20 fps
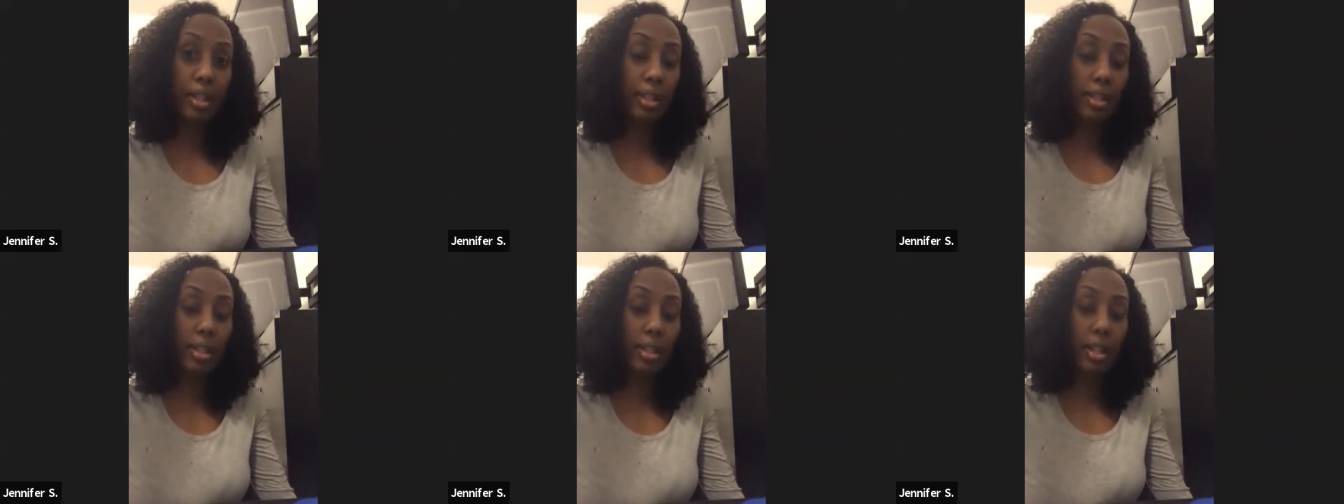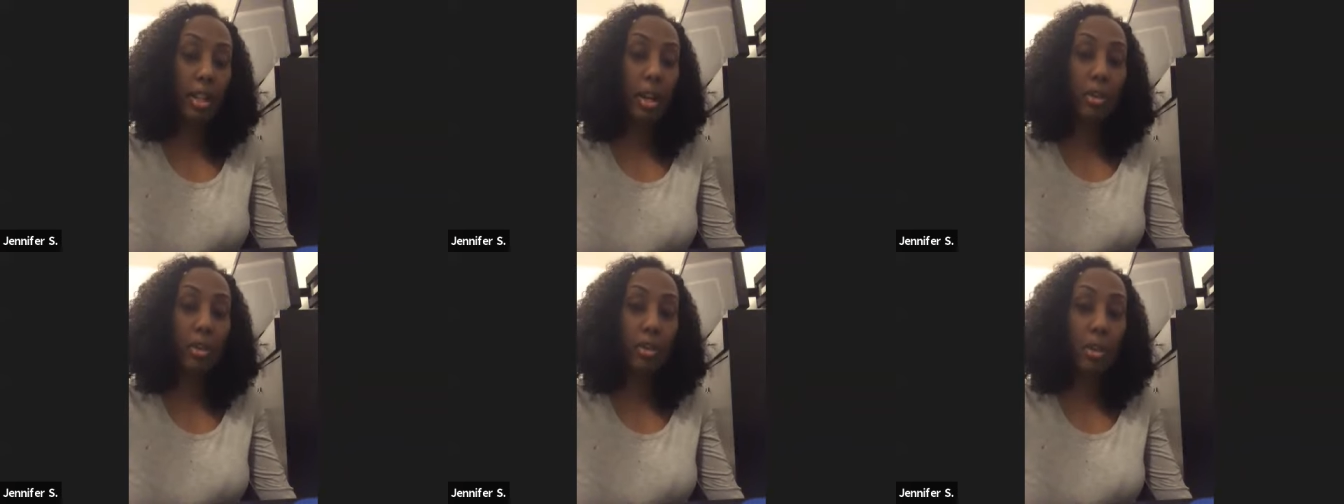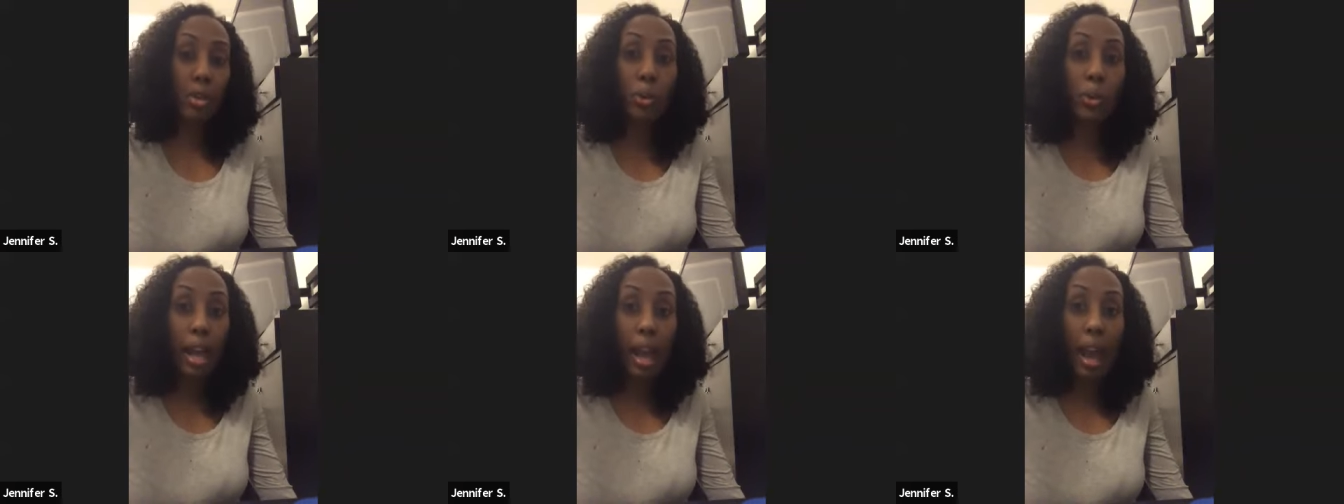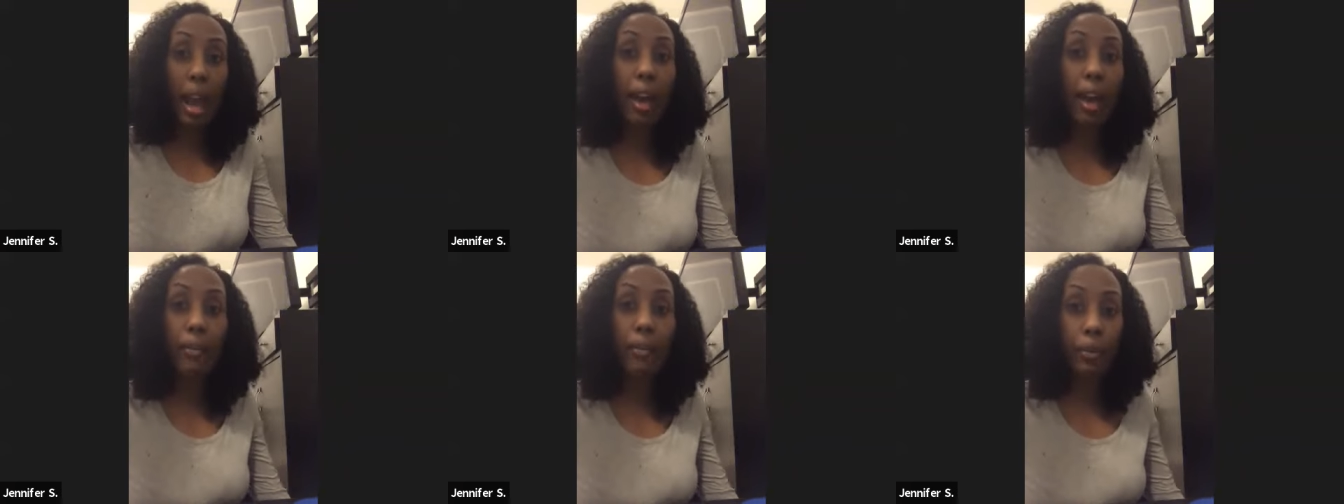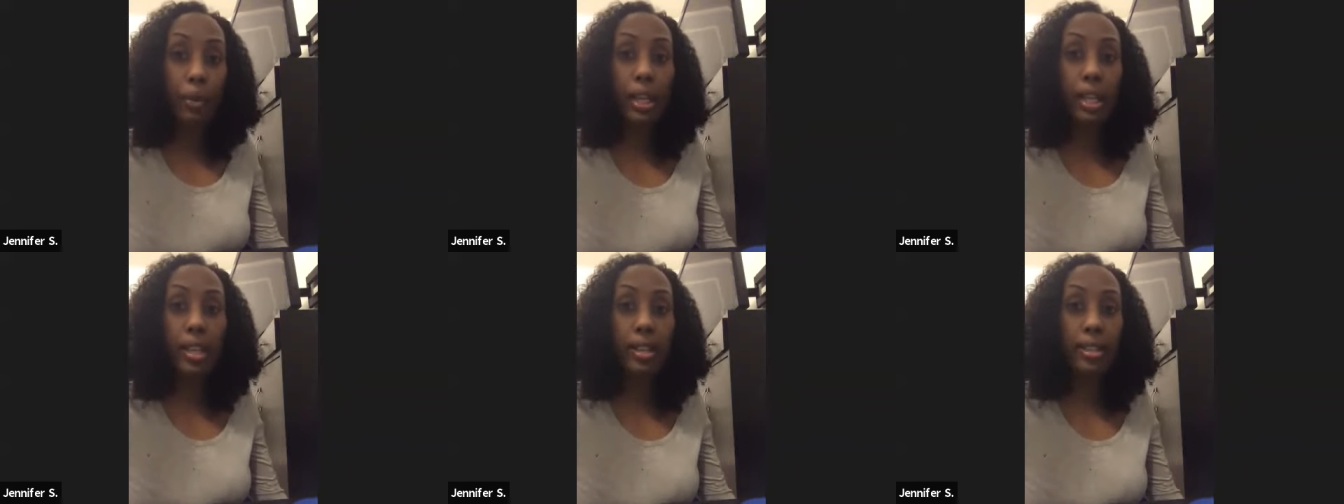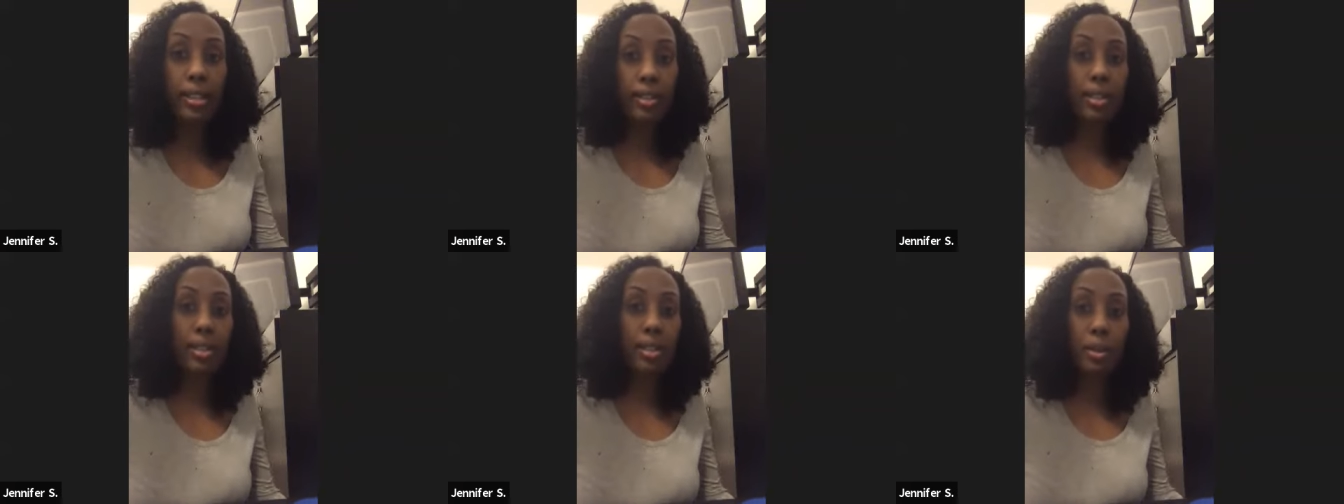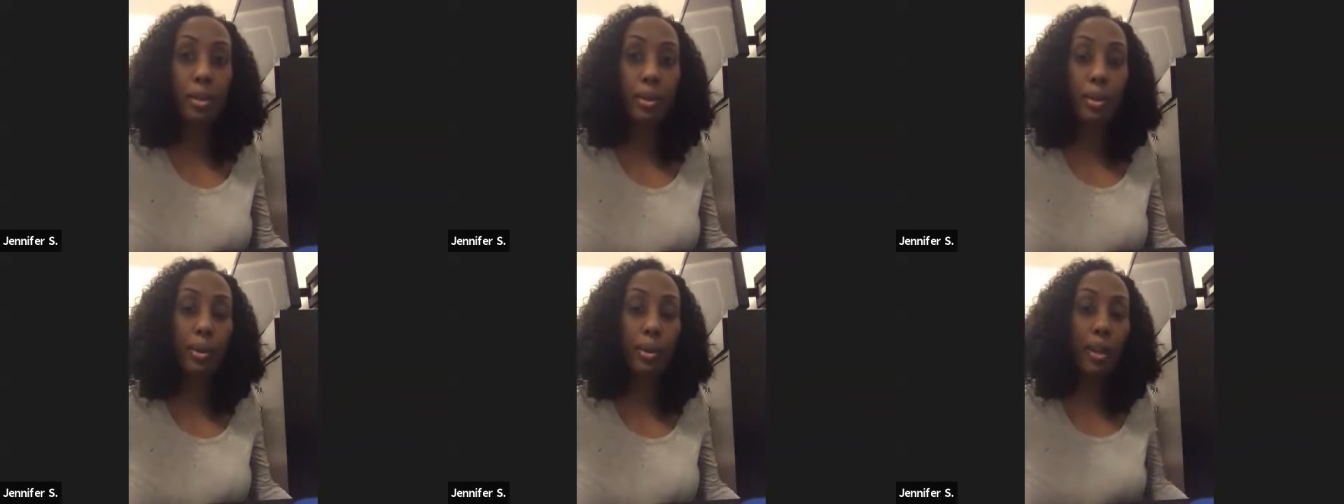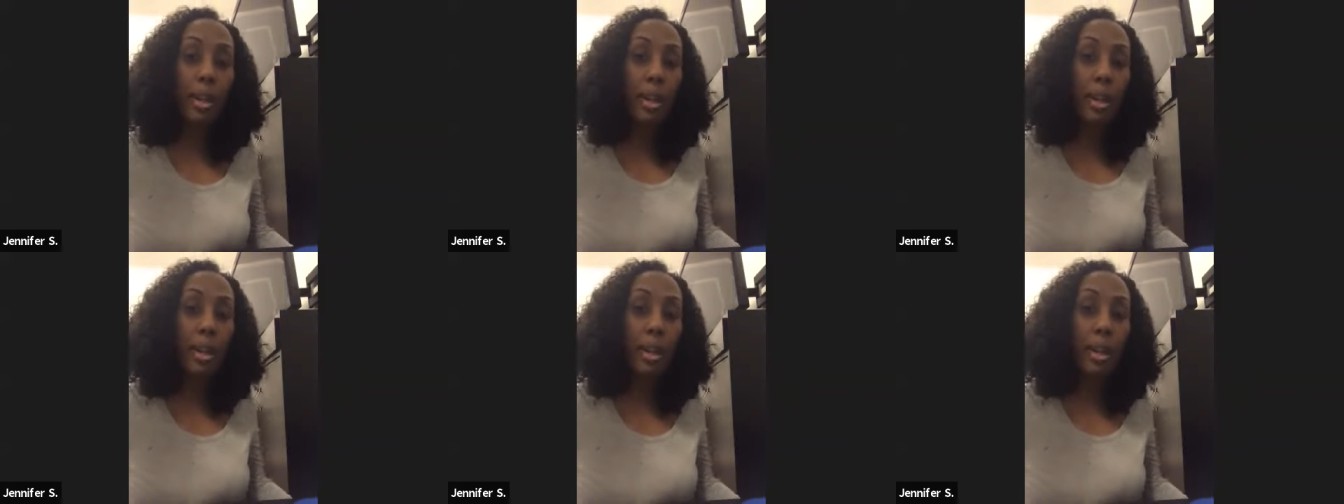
you know, 2.5 weeks to